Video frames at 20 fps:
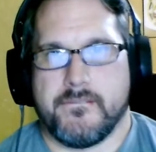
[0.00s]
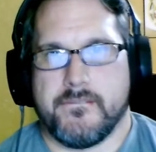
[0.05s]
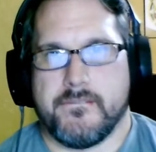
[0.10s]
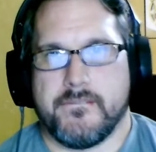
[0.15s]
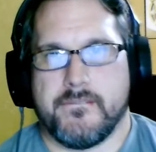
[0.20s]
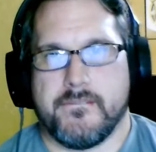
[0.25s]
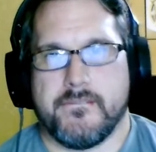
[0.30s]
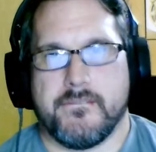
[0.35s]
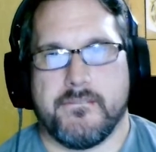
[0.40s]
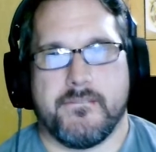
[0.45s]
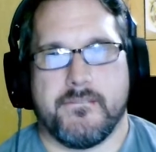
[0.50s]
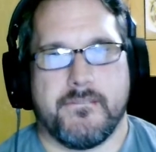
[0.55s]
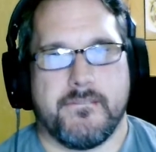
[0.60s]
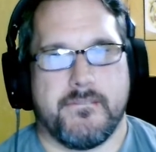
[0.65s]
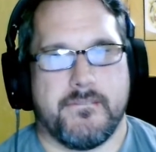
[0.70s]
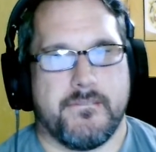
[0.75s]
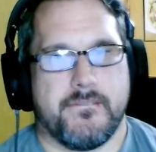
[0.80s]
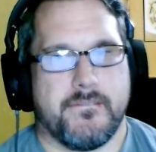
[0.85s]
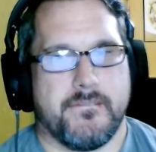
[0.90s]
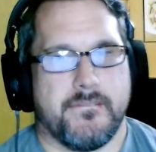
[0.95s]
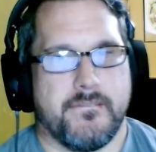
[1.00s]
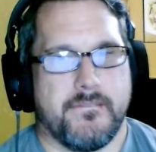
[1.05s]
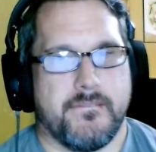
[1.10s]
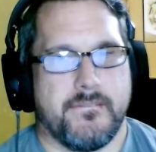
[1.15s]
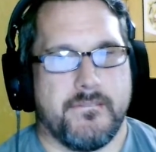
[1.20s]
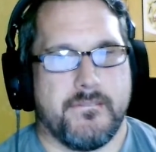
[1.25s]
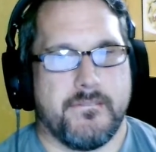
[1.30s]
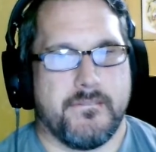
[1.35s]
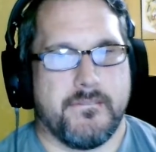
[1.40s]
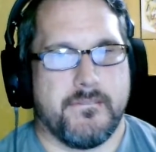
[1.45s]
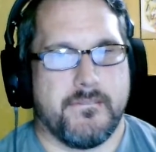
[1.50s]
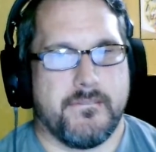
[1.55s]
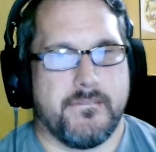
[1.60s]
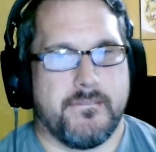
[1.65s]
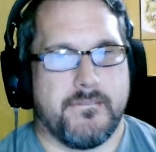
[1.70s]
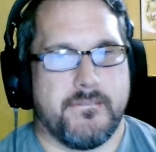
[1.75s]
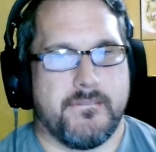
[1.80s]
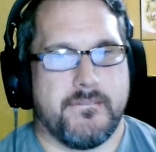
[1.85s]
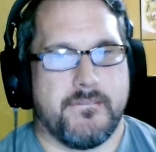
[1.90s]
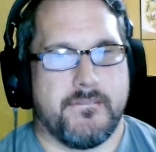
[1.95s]

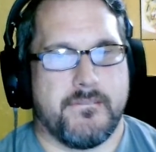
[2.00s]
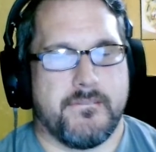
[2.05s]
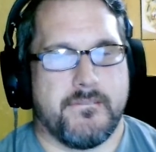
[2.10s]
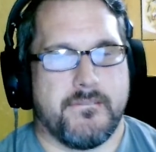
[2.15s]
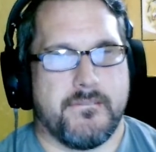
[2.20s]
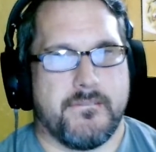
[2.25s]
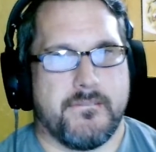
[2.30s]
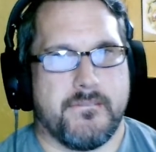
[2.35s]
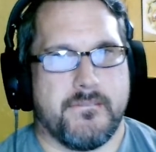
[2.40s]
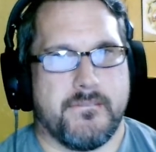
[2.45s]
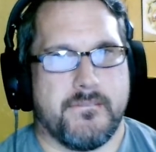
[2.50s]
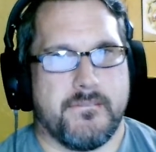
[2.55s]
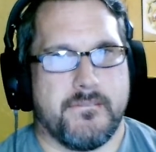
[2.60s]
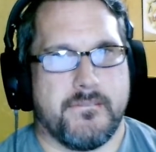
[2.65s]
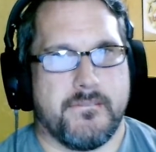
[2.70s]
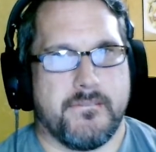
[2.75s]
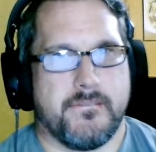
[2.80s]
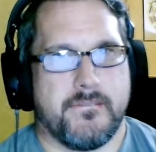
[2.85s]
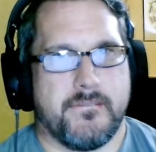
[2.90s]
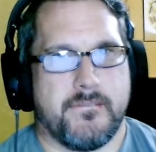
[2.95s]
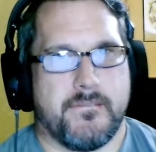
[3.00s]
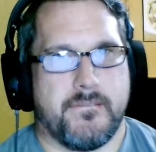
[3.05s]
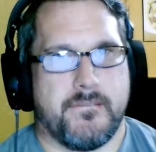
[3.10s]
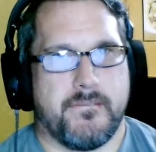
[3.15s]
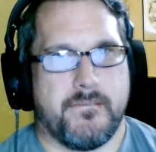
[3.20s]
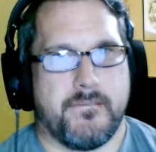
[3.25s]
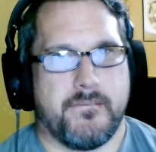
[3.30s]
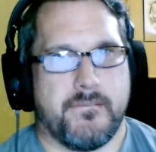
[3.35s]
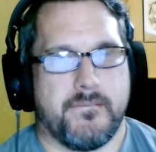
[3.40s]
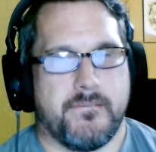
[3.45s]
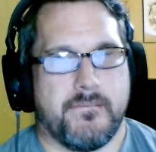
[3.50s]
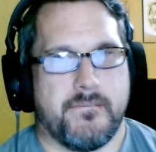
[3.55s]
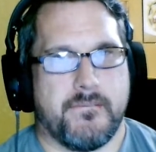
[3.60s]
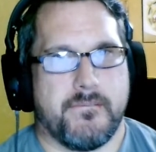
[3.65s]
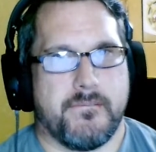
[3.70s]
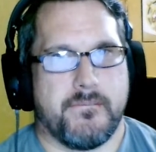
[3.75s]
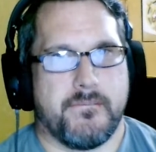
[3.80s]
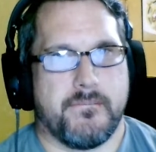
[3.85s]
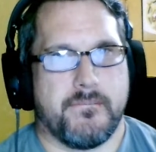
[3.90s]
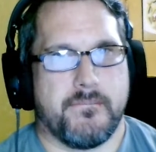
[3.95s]

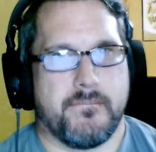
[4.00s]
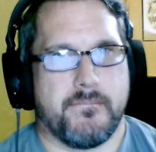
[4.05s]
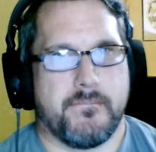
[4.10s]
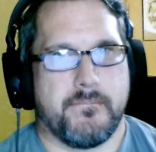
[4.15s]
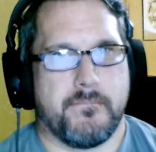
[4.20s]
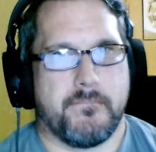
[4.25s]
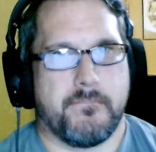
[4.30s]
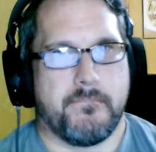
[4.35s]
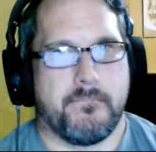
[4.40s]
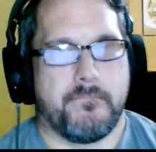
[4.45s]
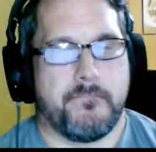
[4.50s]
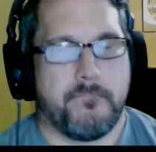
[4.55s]
(not speaking)